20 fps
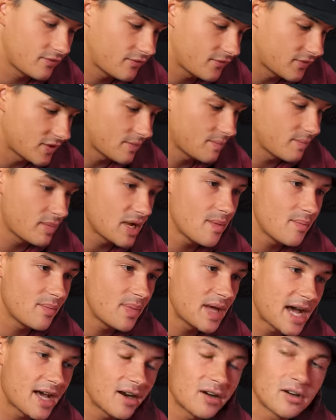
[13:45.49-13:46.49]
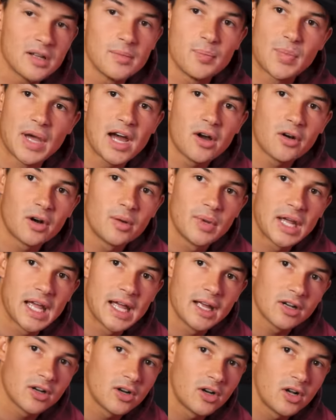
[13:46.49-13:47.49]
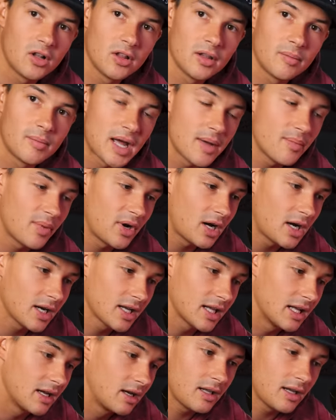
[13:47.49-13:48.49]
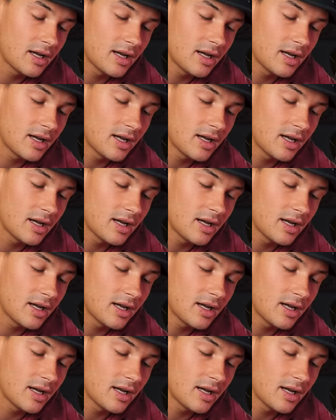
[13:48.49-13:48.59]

from my battery power bank all in my pocket.